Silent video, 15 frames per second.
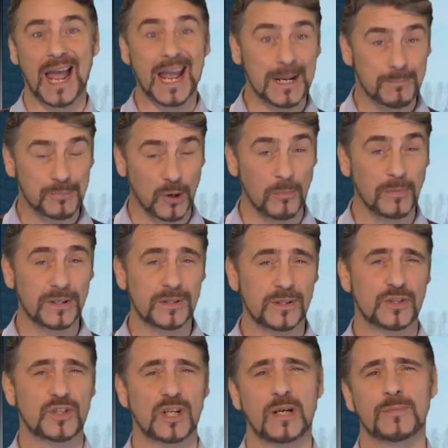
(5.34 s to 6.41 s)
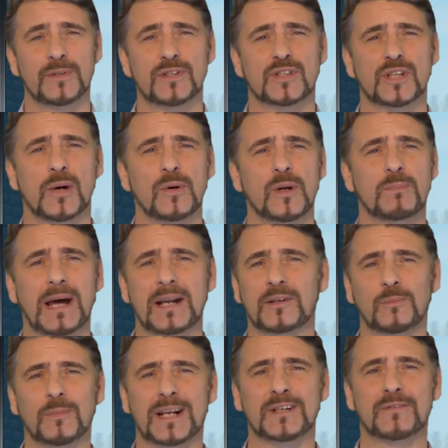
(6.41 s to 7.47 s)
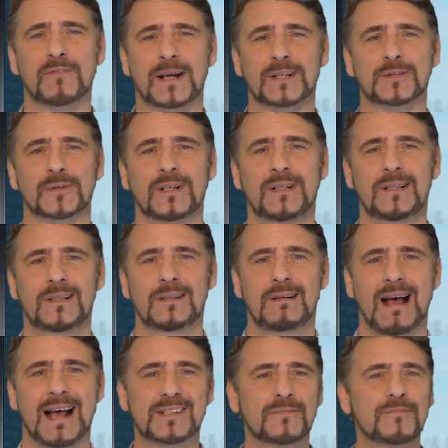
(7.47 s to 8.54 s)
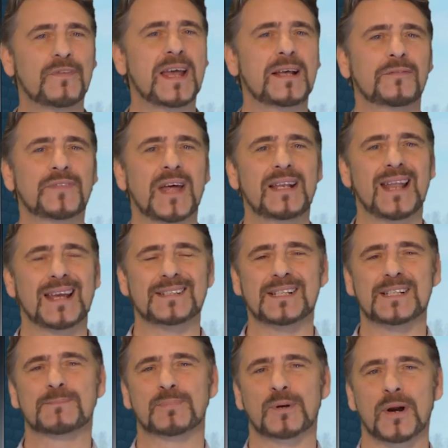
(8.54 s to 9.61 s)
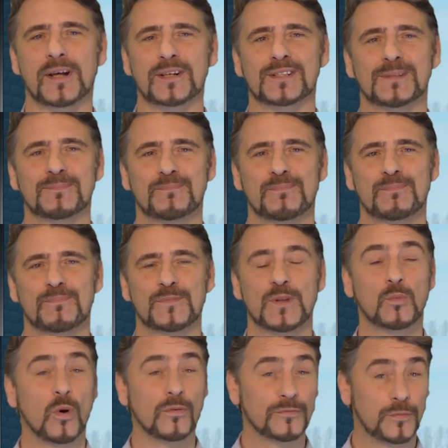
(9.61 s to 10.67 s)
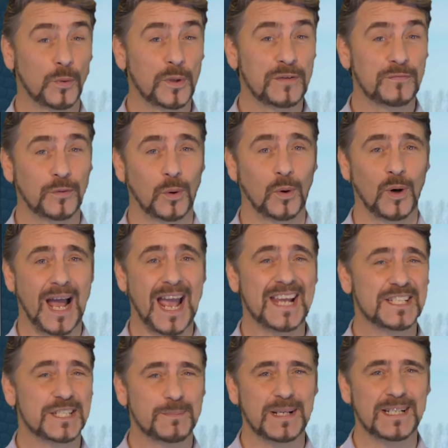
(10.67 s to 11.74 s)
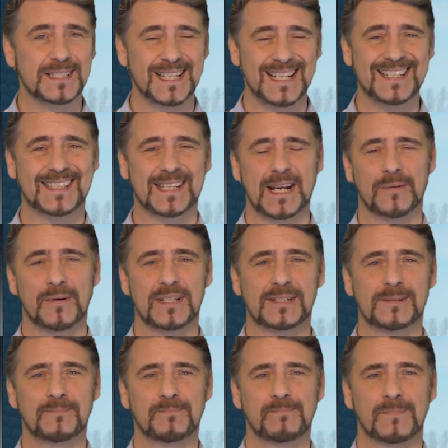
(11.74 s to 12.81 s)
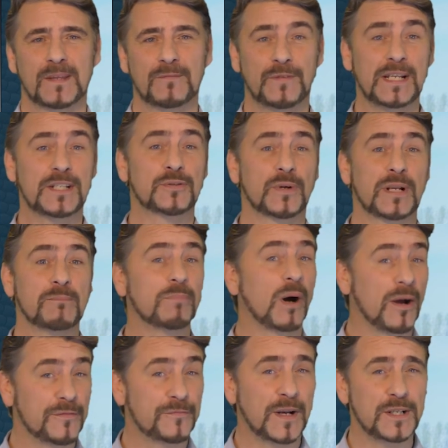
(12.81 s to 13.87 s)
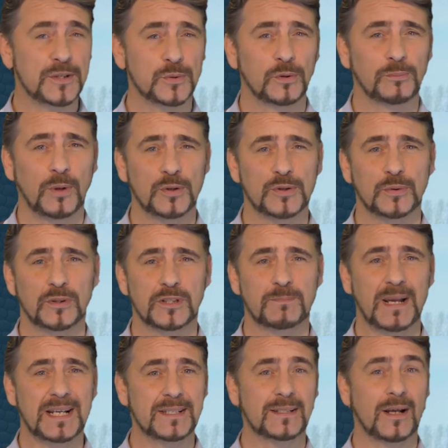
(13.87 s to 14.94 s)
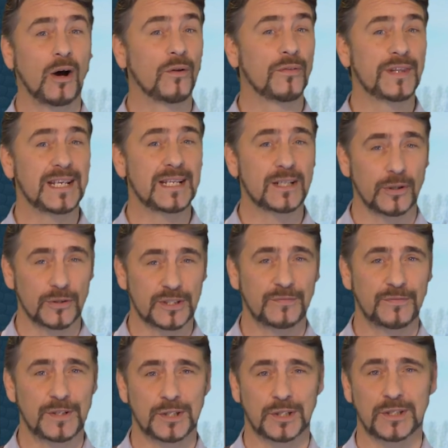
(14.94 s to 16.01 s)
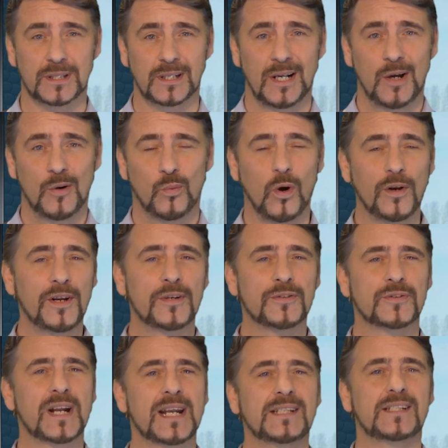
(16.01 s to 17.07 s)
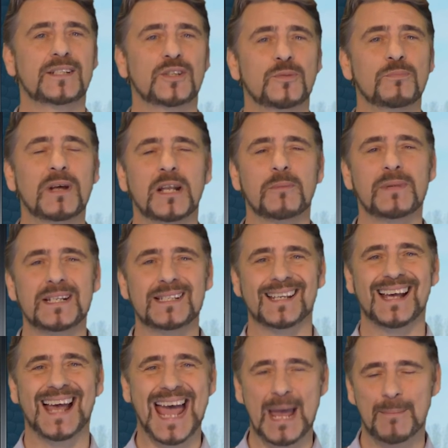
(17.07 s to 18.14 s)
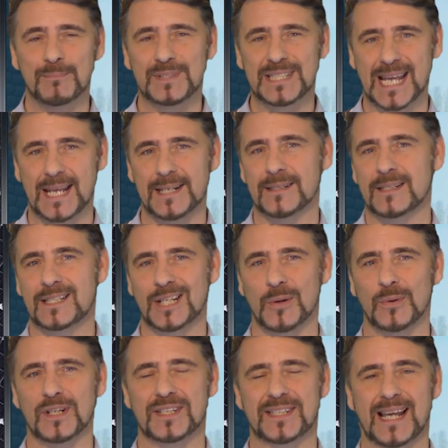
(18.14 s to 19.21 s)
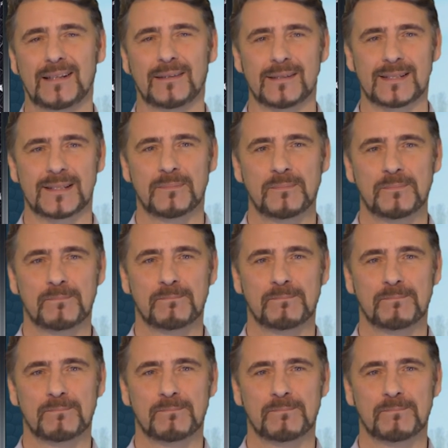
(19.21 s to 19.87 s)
a prominent German solar panel manufacturer, has unveiled their latest product, the 144HBD series, featuring bifacial modules based on the cost-efficient 182mm M10 solar cells.